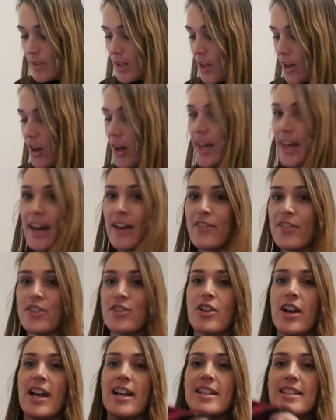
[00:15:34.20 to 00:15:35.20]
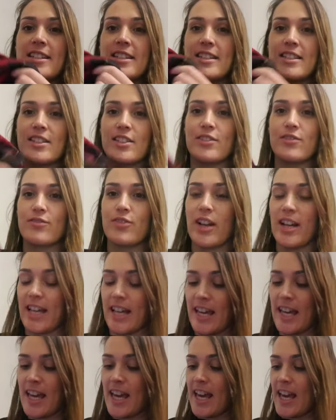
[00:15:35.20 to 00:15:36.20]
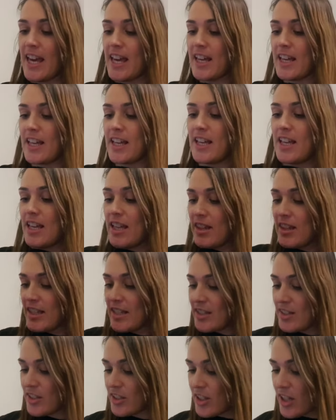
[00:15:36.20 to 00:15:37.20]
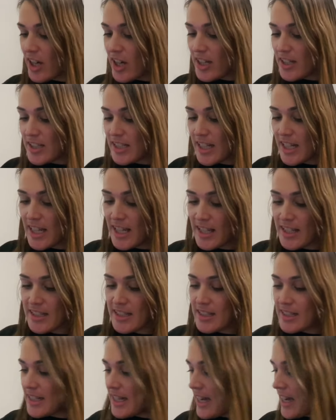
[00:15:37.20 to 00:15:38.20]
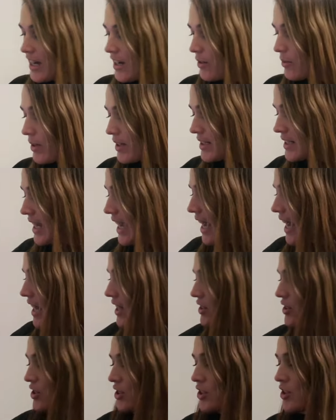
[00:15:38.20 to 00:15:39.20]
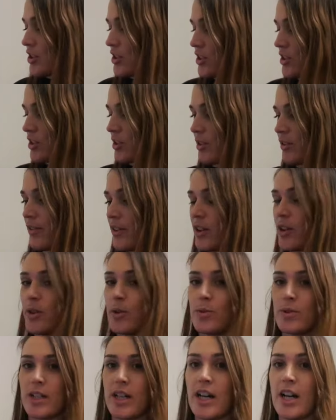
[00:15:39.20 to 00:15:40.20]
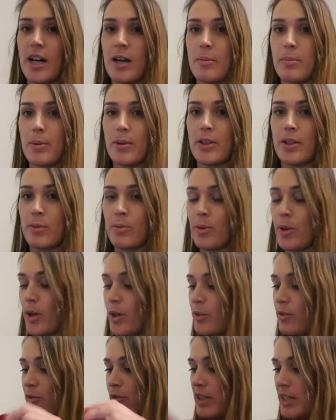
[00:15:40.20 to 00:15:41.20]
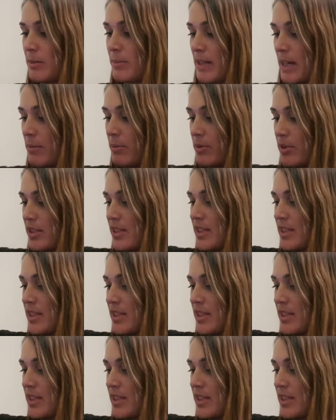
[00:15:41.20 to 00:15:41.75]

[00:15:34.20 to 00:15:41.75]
I have the dress right here. The skirt is now attached, so if I hold it up, you will hopefully be able to